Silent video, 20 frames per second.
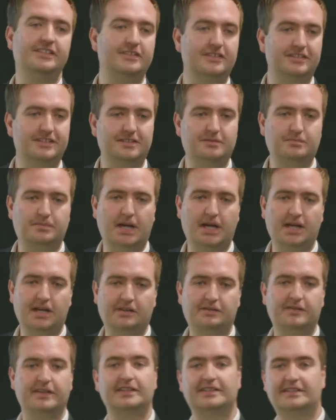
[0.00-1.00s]
not as
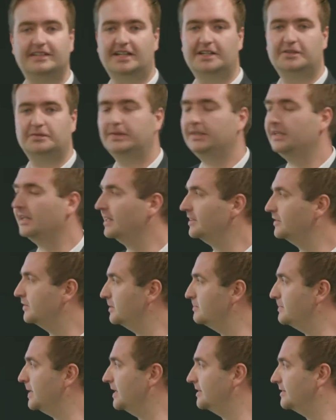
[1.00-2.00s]
perfect as we'd like to
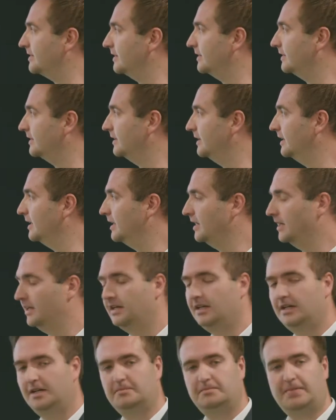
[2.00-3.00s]
imagine.
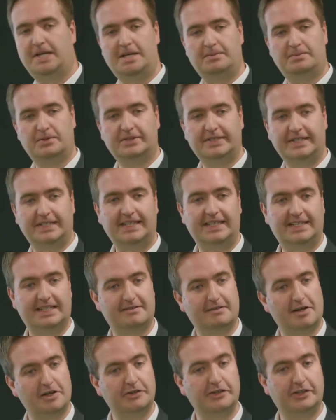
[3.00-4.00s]
People delete
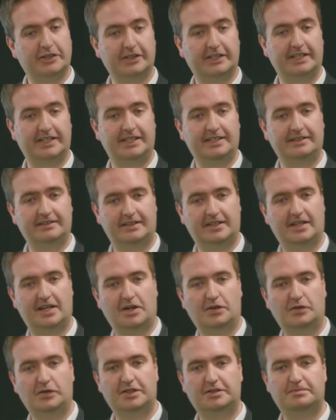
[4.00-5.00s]
their own cookies,
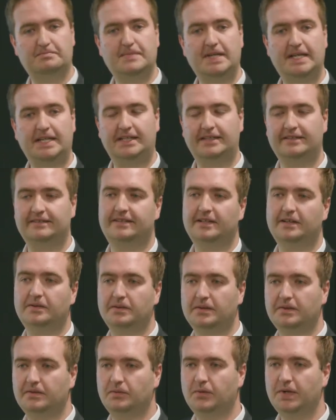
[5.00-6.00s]
which means that
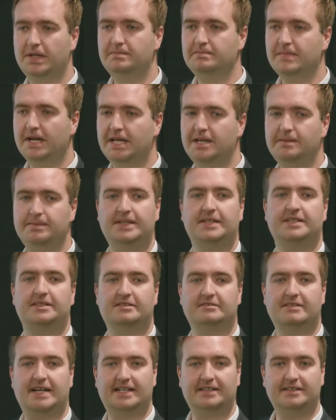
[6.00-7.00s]
we may be
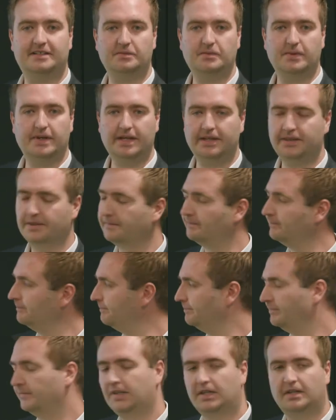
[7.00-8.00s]
interacting with
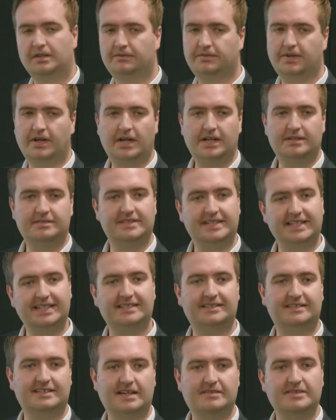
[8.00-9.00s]
5,
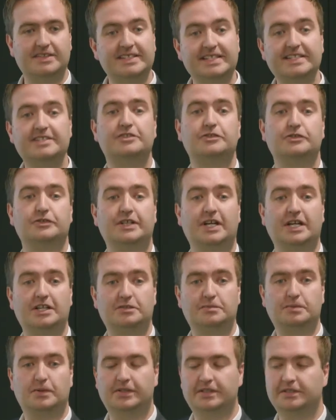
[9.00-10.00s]
6, 7 digital
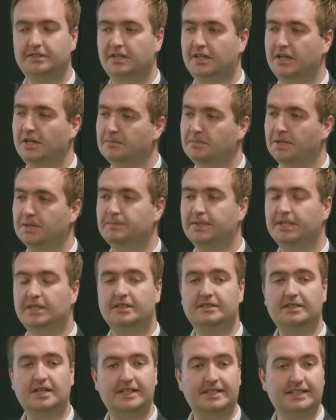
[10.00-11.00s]
touch points, but
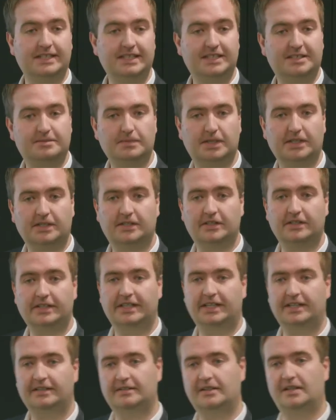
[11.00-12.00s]
because I deleted my
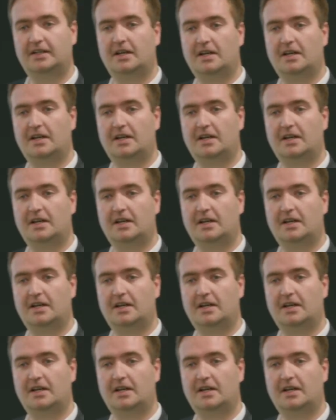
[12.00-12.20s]
cookies,